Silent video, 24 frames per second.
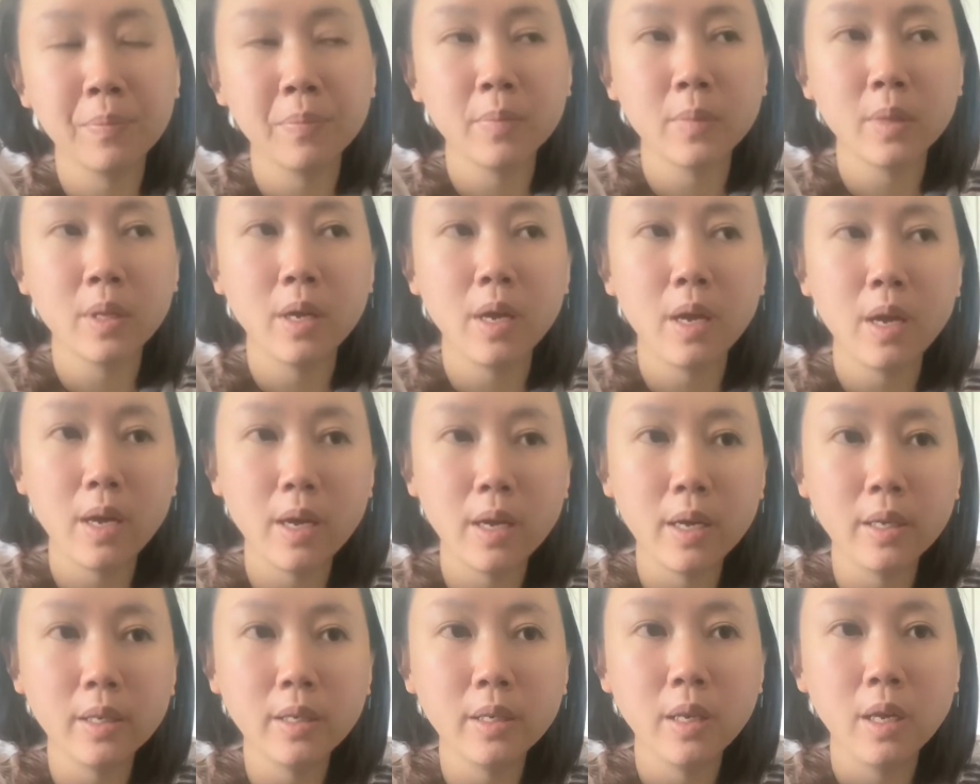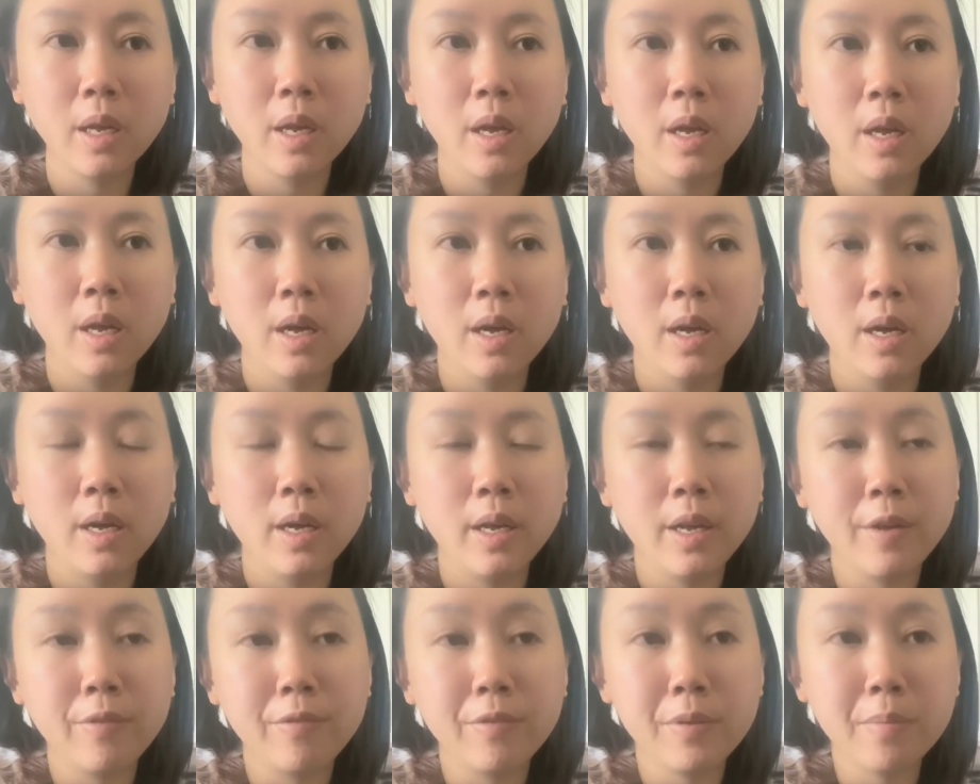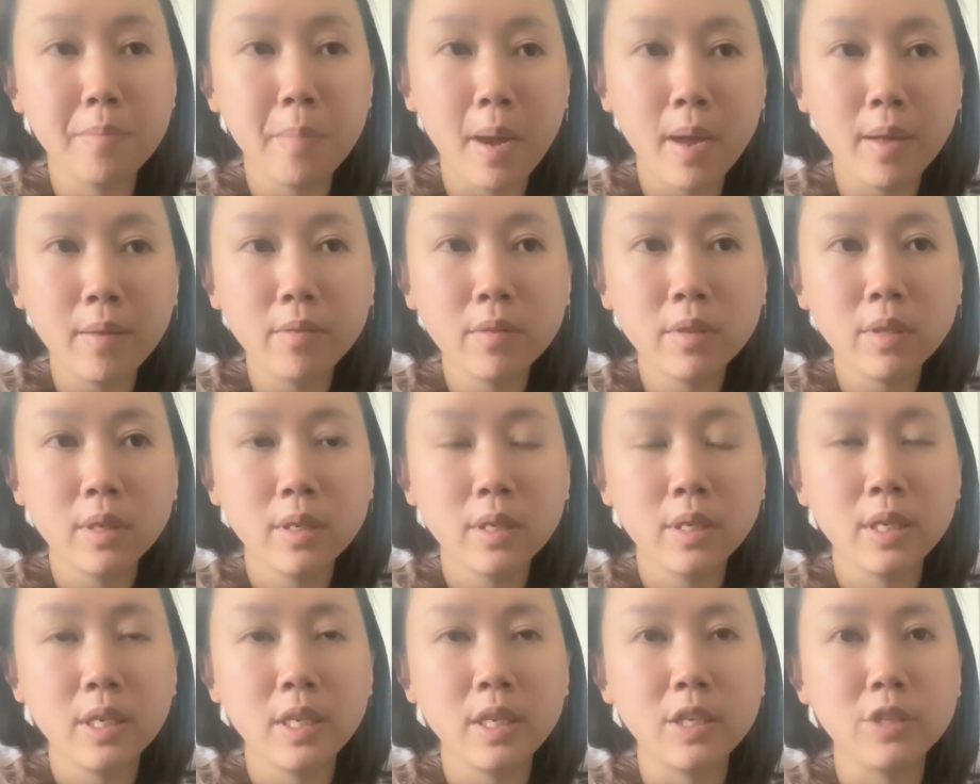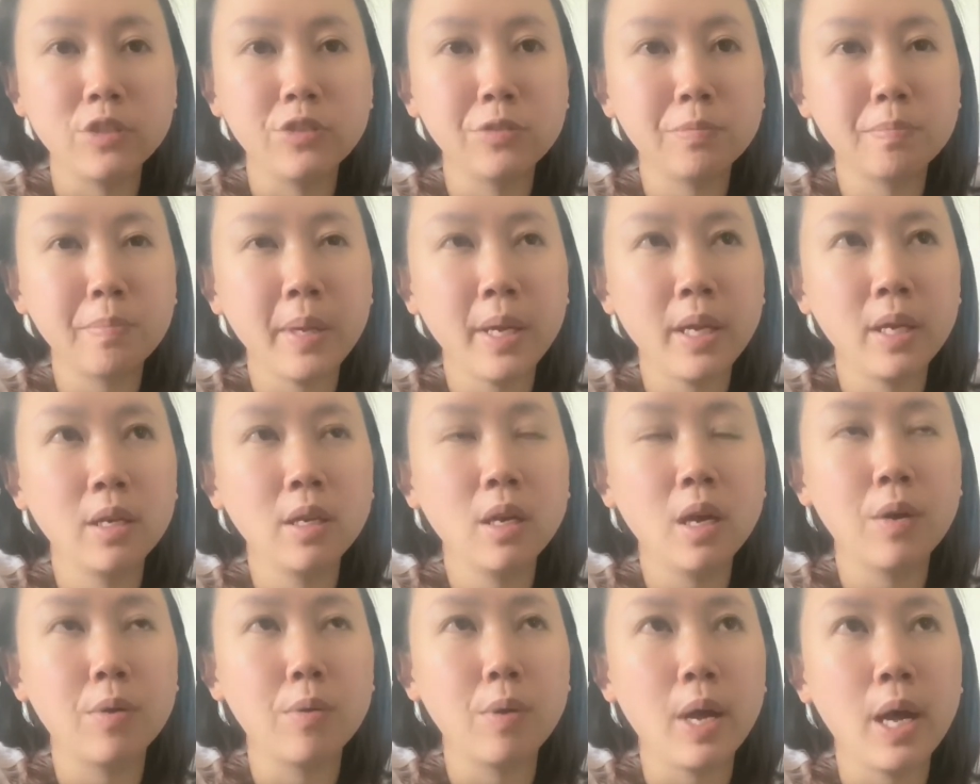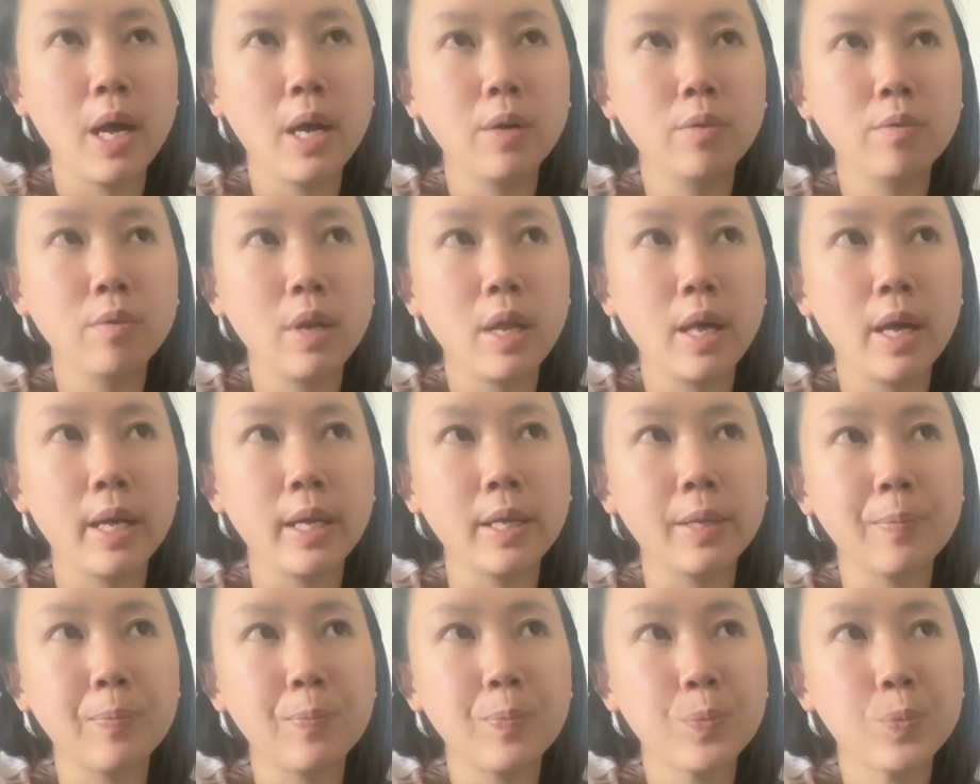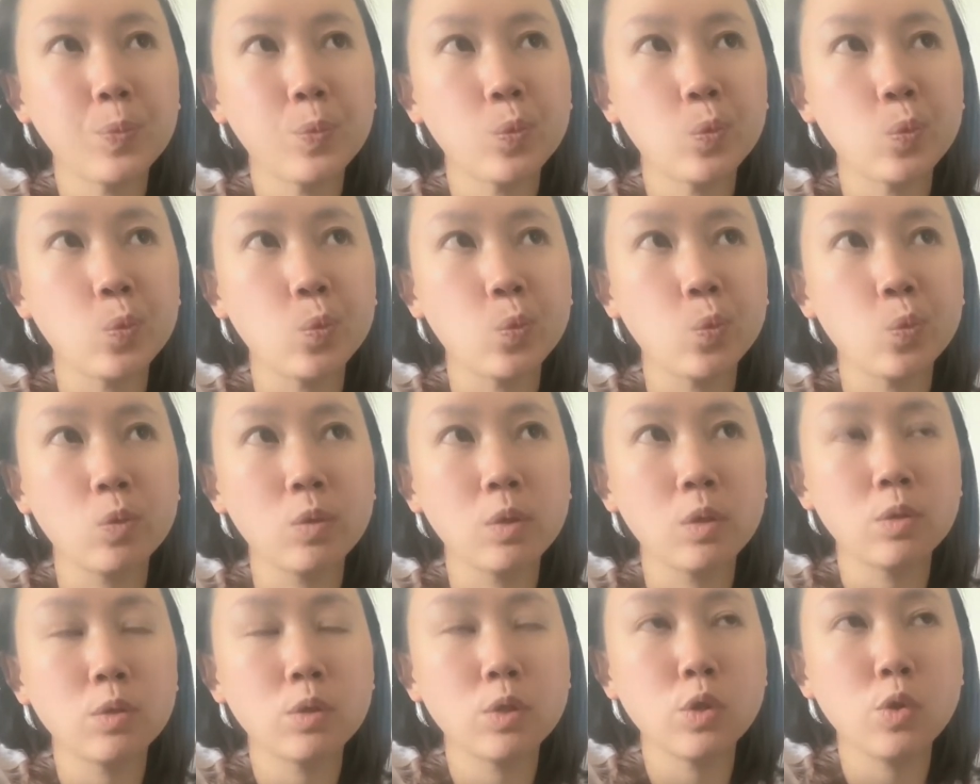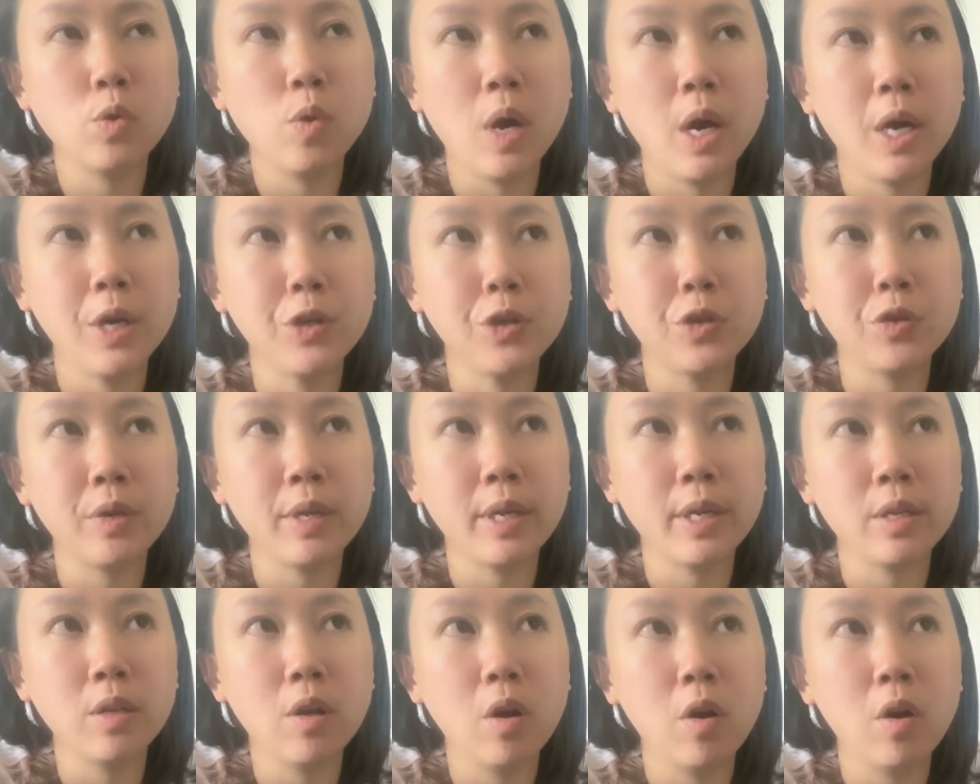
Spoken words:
and every month he spent around like 200 or